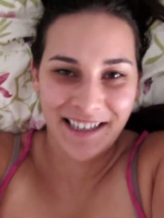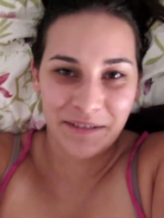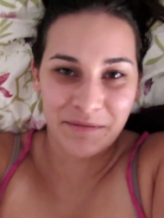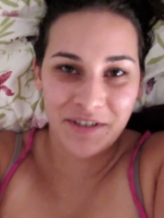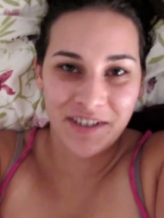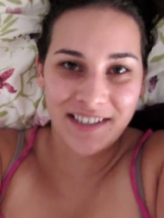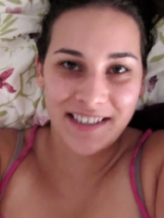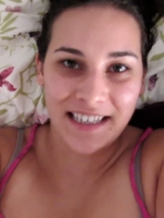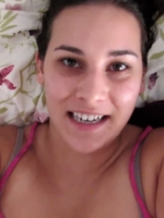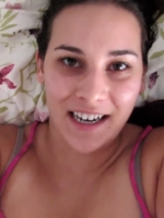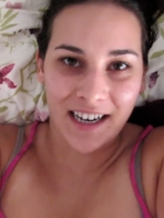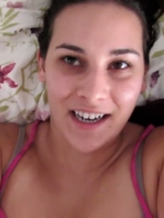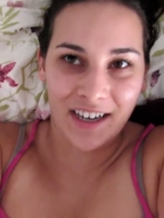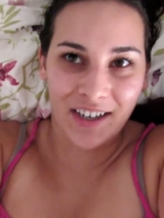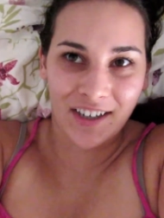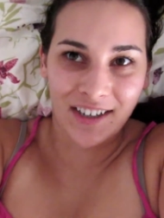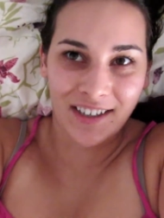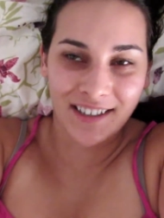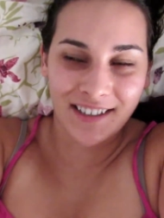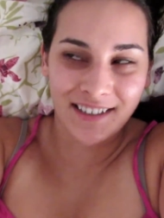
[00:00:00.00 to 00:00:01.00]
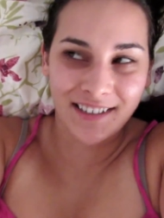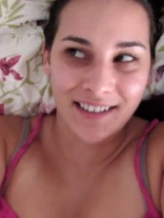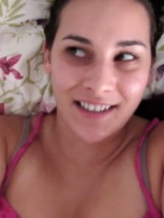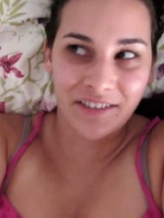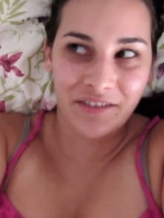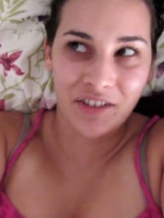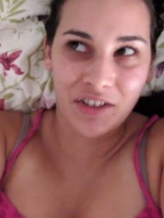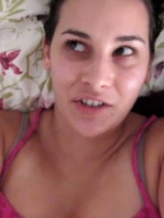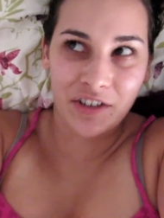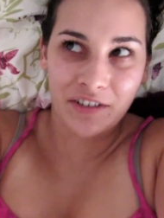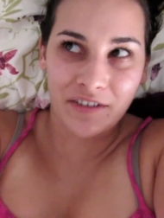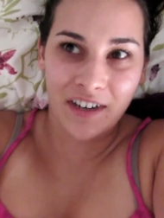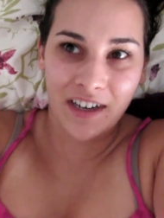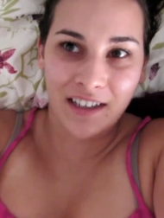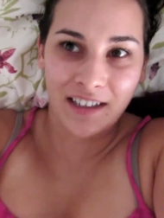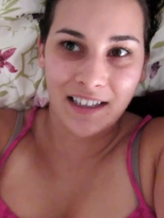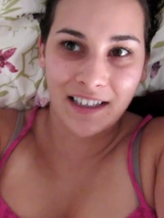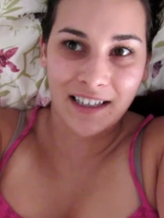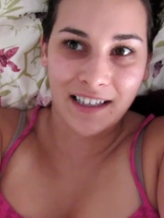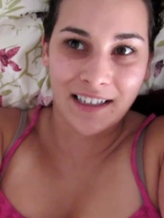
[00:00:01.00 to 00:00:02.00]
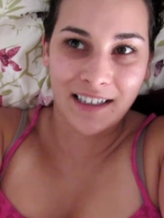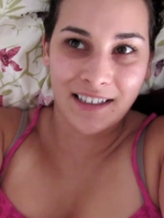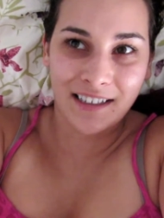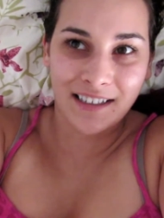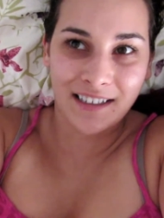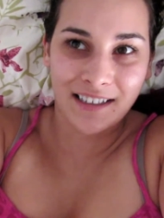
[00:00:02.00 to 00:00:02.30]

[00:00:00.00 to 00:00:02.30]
I'm just tired. Even though I've had like